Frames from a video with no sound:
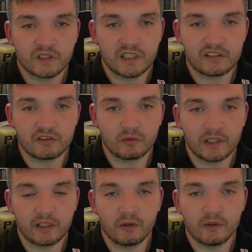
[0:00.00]
this is all
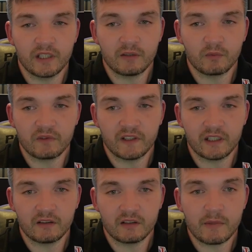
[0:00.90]
included
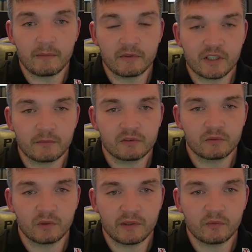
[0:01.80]
within the memberships
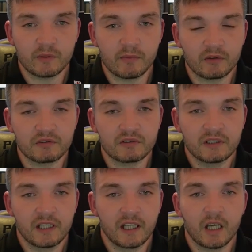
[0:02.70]
where we post
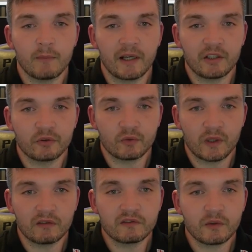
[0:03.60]
about you as
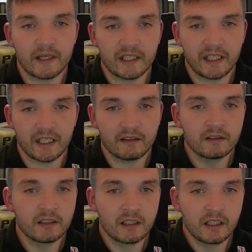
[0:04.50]
well throughout the year
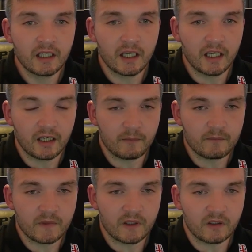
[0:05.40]

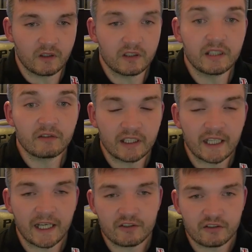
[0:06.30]
on different
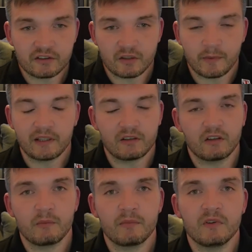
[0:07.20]
occasions, depending
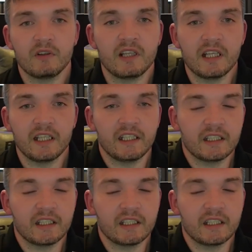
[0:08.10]
on the